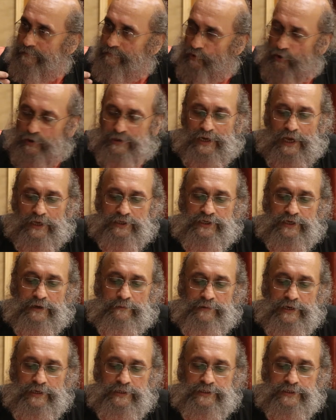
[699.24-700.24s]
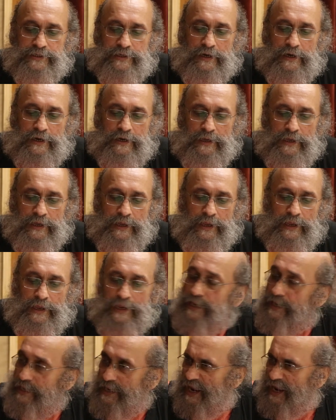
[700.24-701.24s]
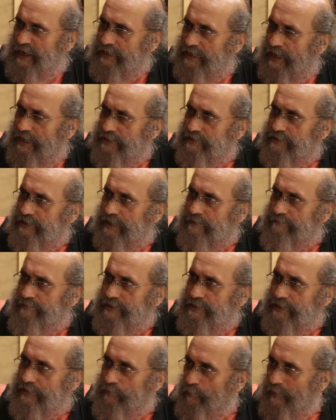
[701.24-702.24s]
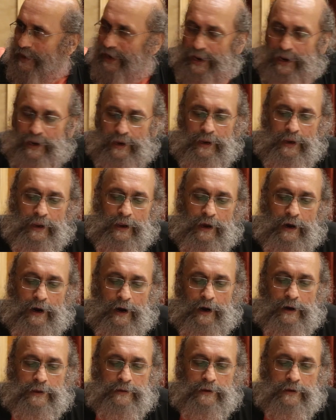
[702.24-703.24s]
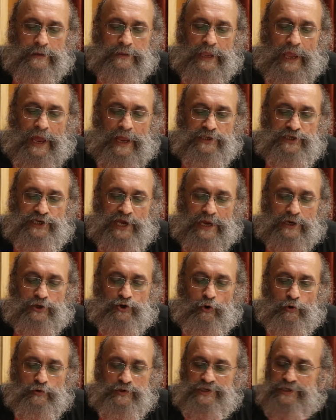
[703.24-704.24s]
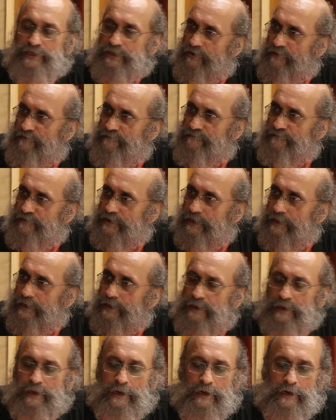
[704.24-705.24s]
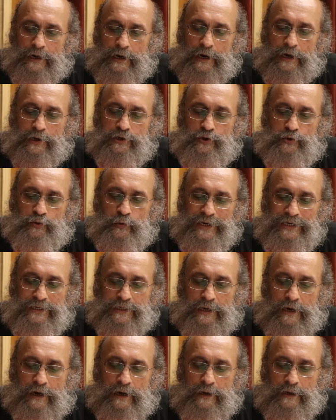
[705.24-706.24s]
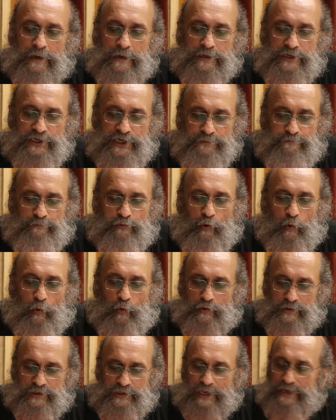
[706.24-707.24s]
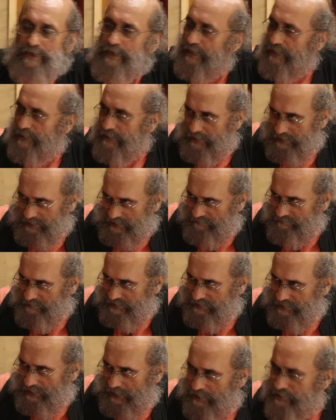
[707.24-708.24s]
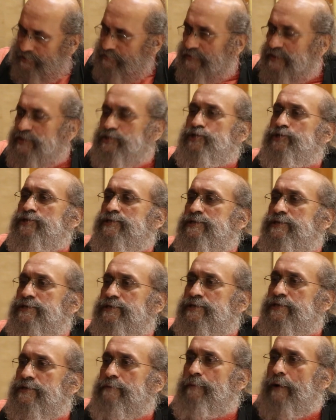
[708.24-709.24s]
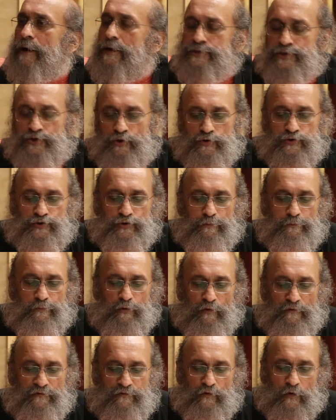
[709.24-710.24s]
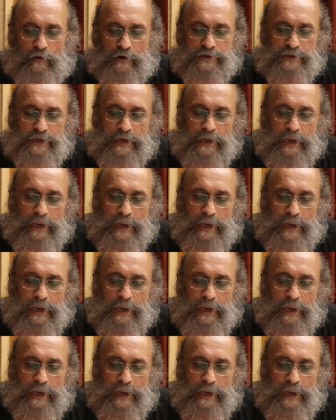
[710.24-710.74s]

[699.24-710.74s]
and Broadcasting Minister, he had headed a committee where uh, they had Jack Dorsey of uh, uh, Twitter deposed, and there have been other instances in the past also, Beaufort.